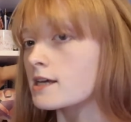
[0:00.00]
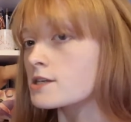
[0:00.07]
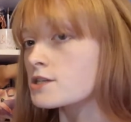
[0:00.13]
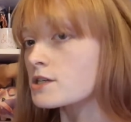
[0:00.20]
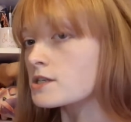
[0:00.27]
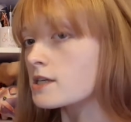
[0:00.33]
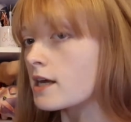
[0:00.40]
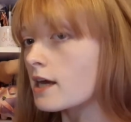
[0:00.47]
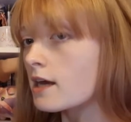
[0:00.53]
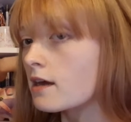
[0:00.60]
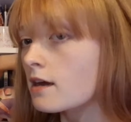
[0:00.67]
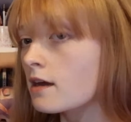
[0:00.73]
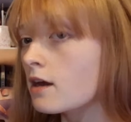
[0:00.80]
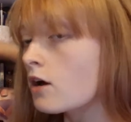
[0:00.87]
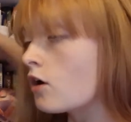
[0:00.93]
that's just
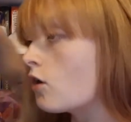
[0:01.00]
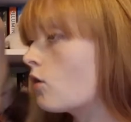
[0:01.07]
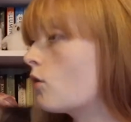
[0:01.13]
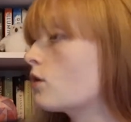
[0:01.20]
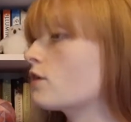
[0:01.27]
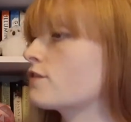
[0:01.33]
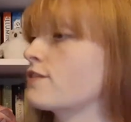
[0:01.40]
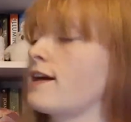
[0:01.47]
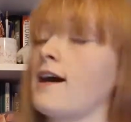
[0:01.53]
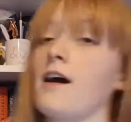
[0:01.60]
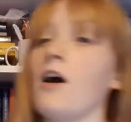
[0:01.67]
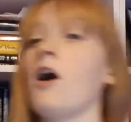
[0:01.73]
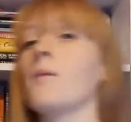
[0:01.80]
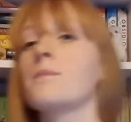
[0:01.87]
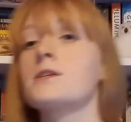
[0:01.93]
here, all of
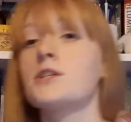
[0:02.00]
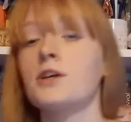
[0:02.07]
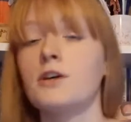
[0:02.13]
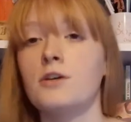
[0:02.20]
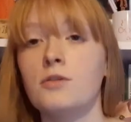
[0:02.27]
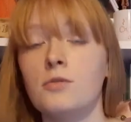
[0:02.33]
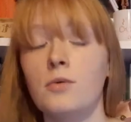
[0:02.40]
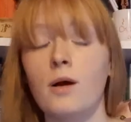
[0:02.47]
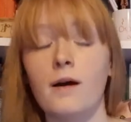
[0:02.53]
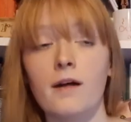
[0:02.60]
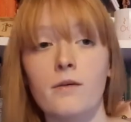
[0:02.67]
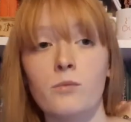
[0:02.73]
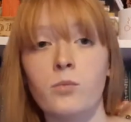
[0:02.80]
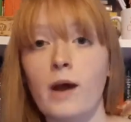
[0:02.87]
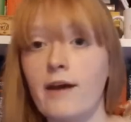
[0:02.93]
that up to
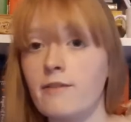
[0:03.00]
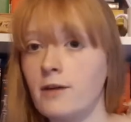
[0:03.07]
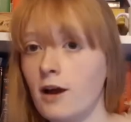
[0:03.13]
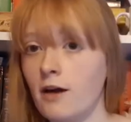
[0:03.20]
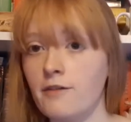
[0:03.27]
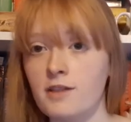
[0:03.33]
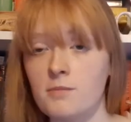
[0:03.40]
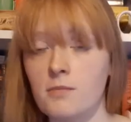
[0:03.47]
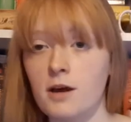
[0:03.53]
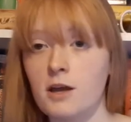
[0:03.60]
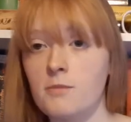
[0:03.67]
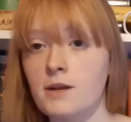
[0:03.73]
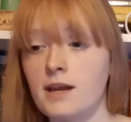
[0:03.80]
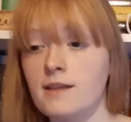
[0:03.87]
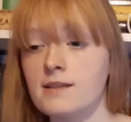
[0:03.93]
where we are at the
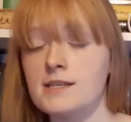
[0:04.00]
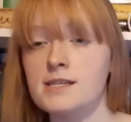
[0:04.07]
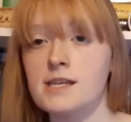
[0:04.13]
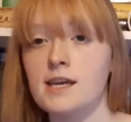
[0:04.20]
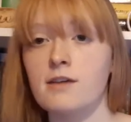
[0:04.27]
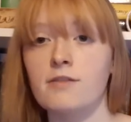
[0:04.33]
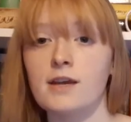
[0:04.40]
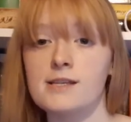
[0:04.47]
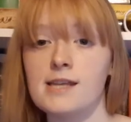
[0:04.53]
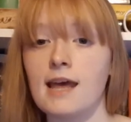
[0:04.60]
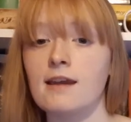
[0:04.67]
moment in the series,